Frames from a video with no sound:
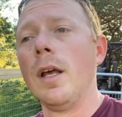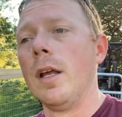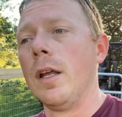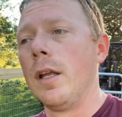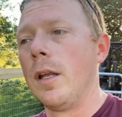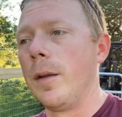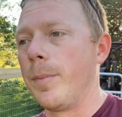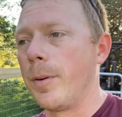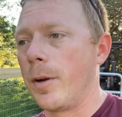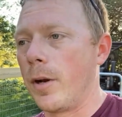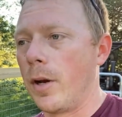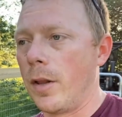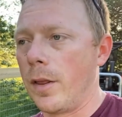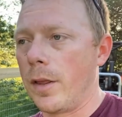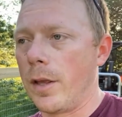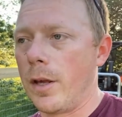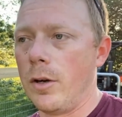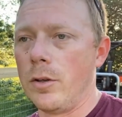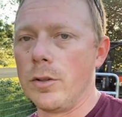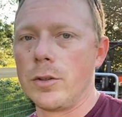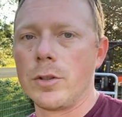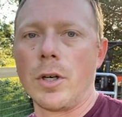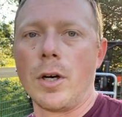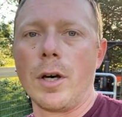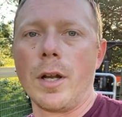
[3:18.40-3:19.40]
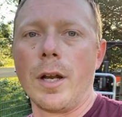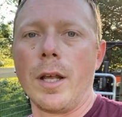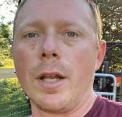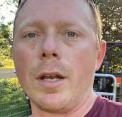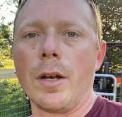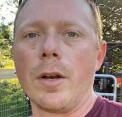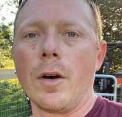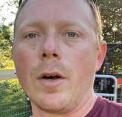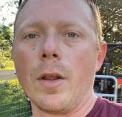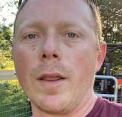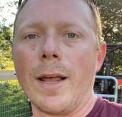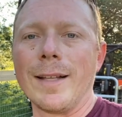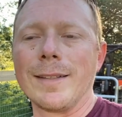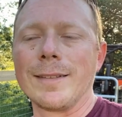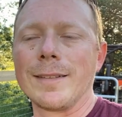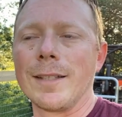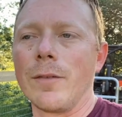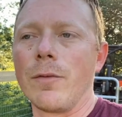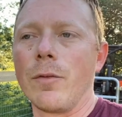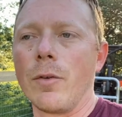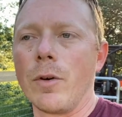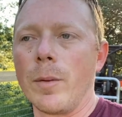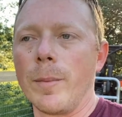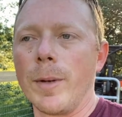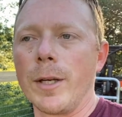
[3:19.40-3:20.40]
you put all the goats on it and all that
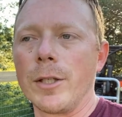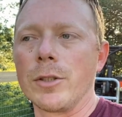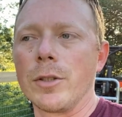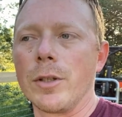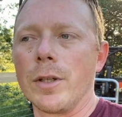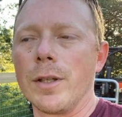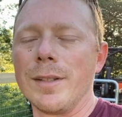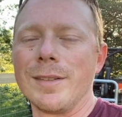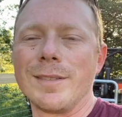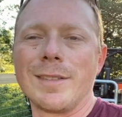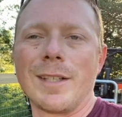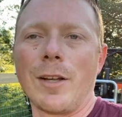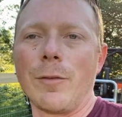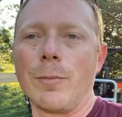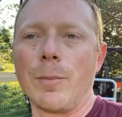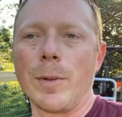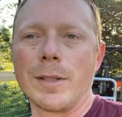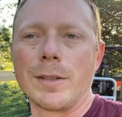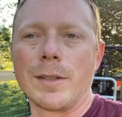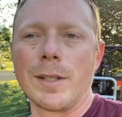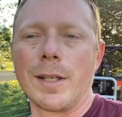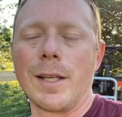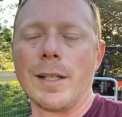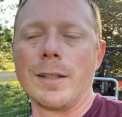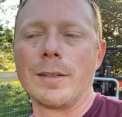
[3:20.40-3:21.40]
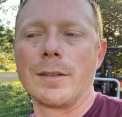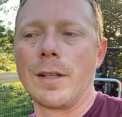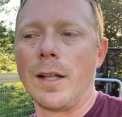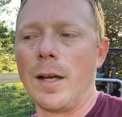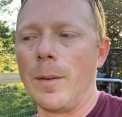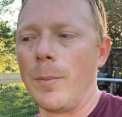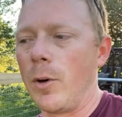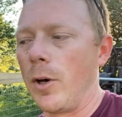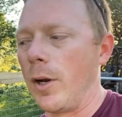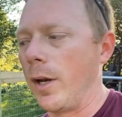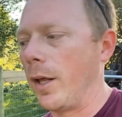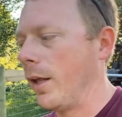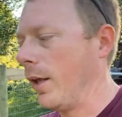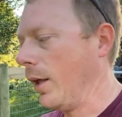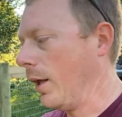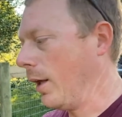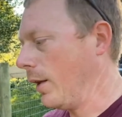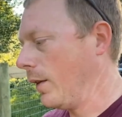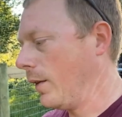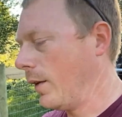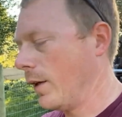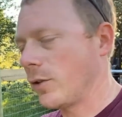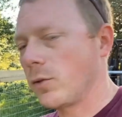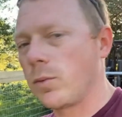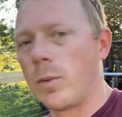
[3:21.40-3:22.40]
stuff. I want to make sure that it's safe, plus the kids climb on it.
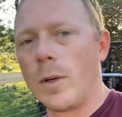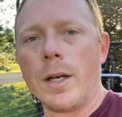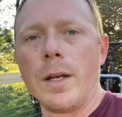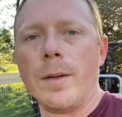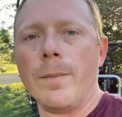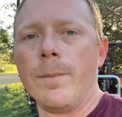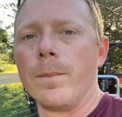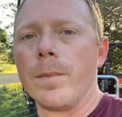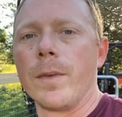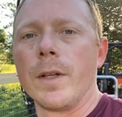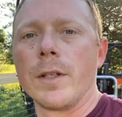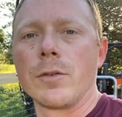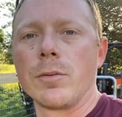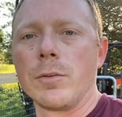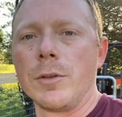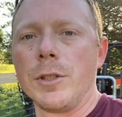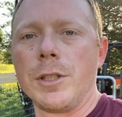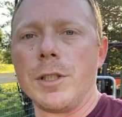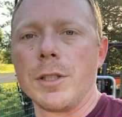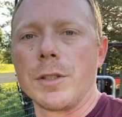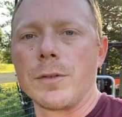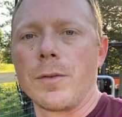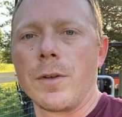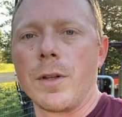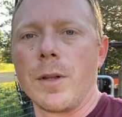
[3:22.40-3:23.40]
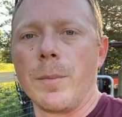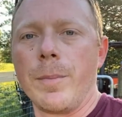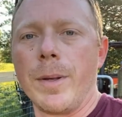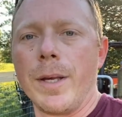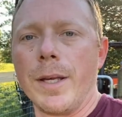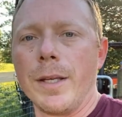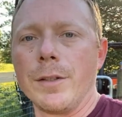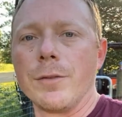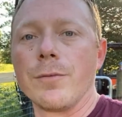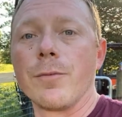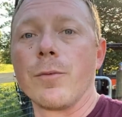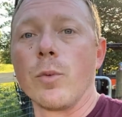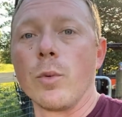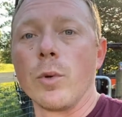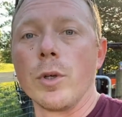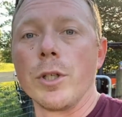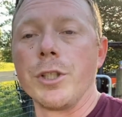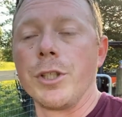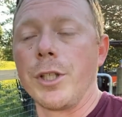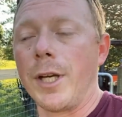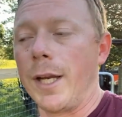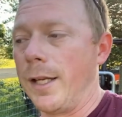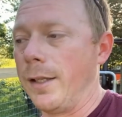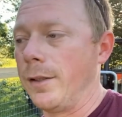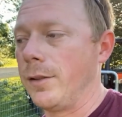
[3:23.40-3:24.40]
This one's just for the pigs for
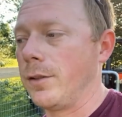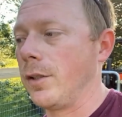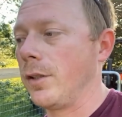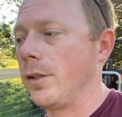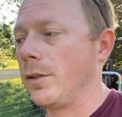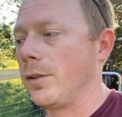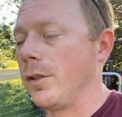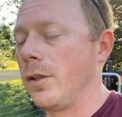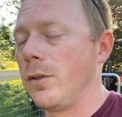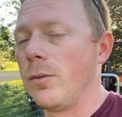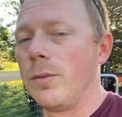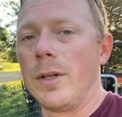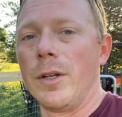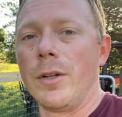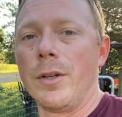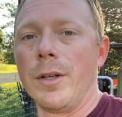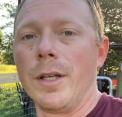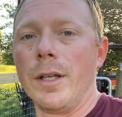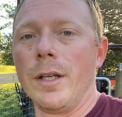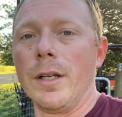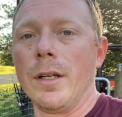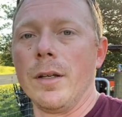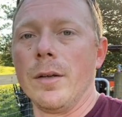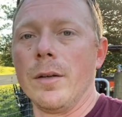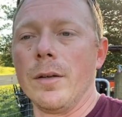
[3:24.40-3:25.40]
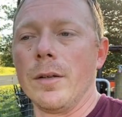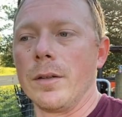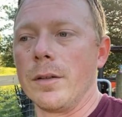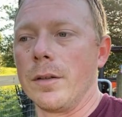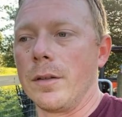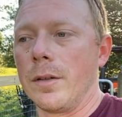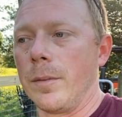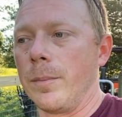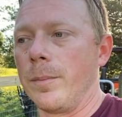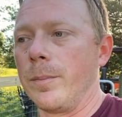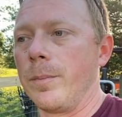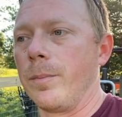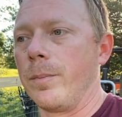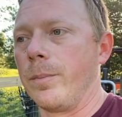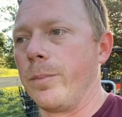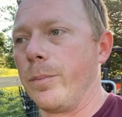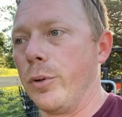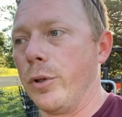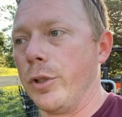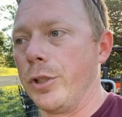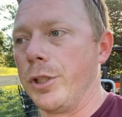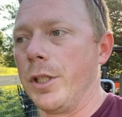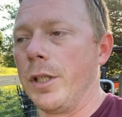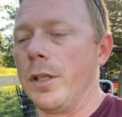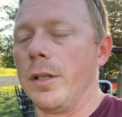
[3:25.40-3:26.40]
shade, so there's no real need to
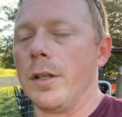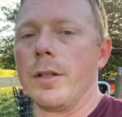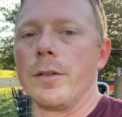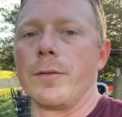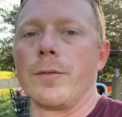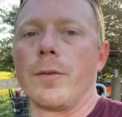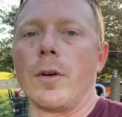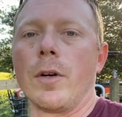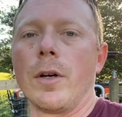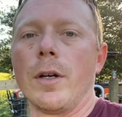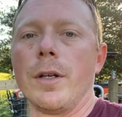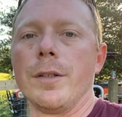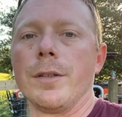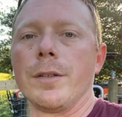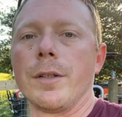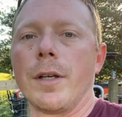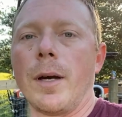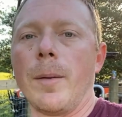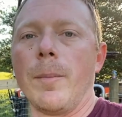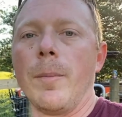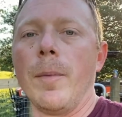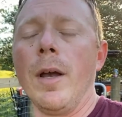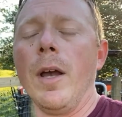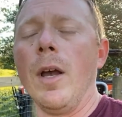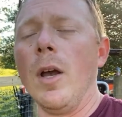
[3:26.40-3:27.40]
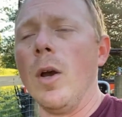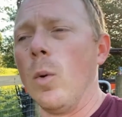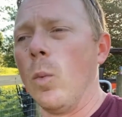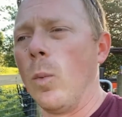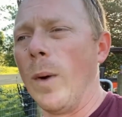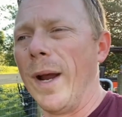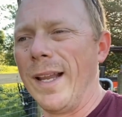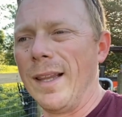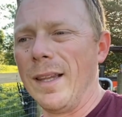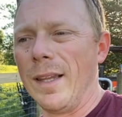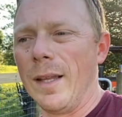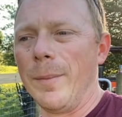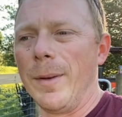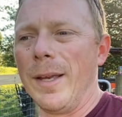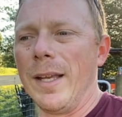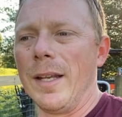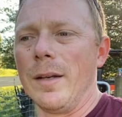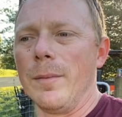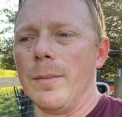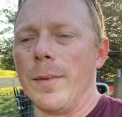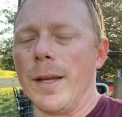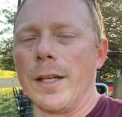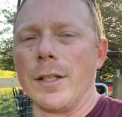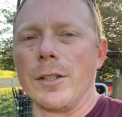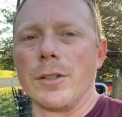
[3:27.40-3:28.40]
push it as far as weight limit
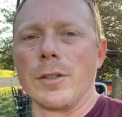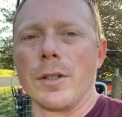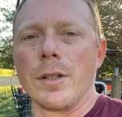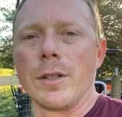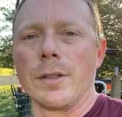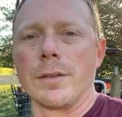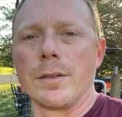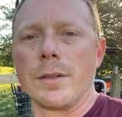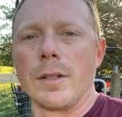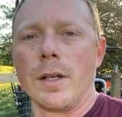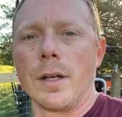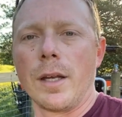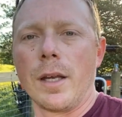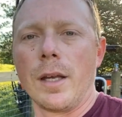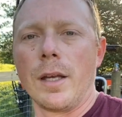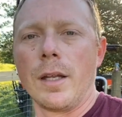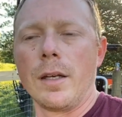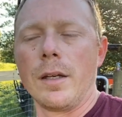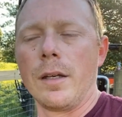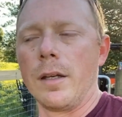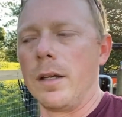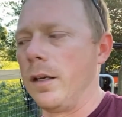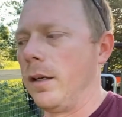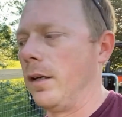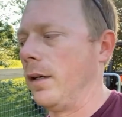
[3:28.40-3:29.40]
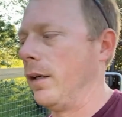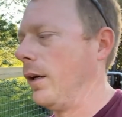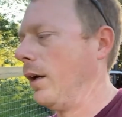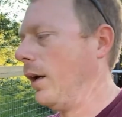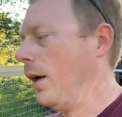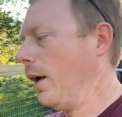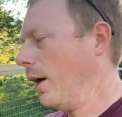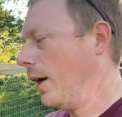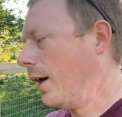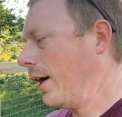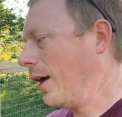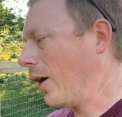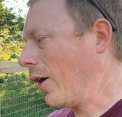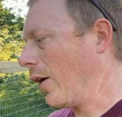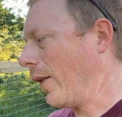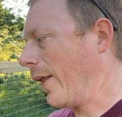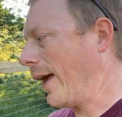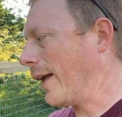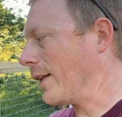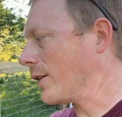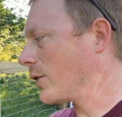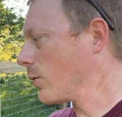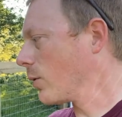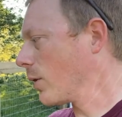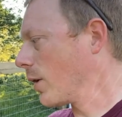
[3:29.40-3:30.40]
and making sure that it's dug in and all
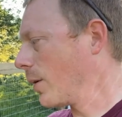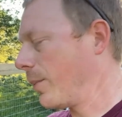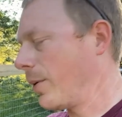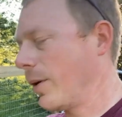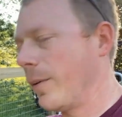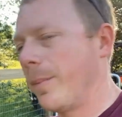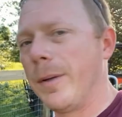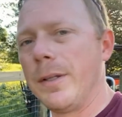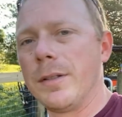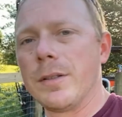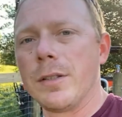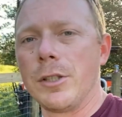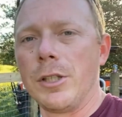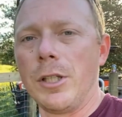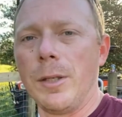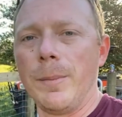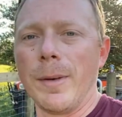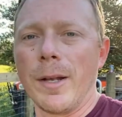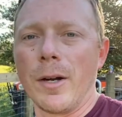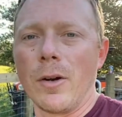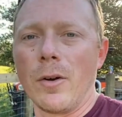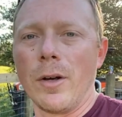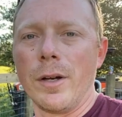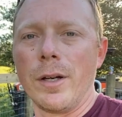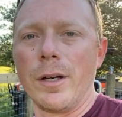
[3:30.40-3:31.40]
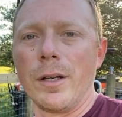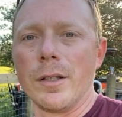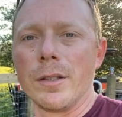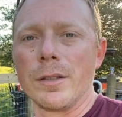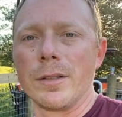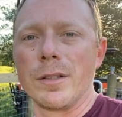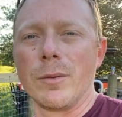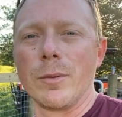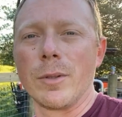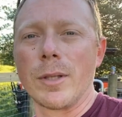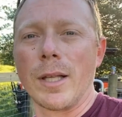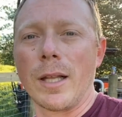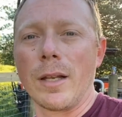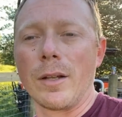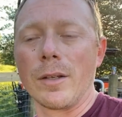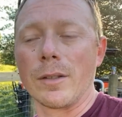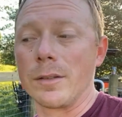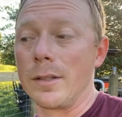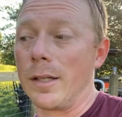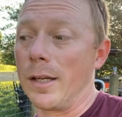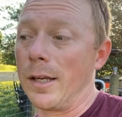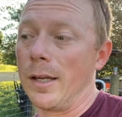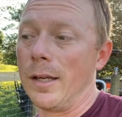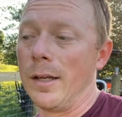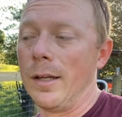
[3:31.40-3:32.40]
that. So we're gonna put a piece of sheet metal on here and see what that
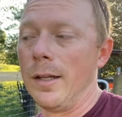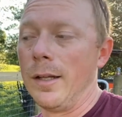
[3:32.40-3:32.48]
looks like.